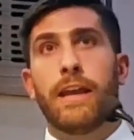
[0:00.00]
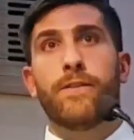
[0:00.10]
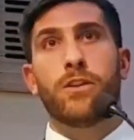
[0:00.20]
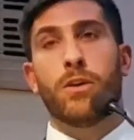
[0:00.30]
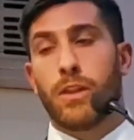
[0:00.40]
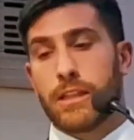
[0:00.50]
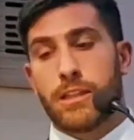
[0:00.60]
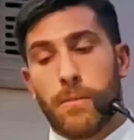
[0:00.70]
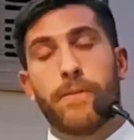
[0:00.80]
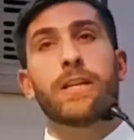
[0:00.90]
even though
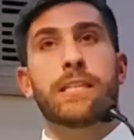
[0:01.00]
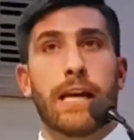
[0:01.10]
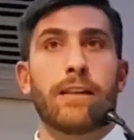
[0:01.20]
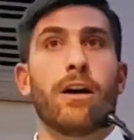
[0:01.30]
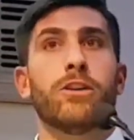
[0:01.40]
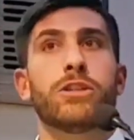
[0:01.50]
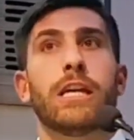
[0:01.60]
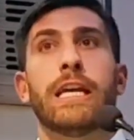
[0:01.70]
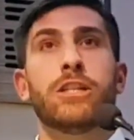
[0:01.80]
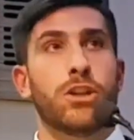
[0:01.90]
that some of this
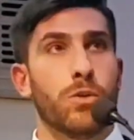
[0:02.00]
technology is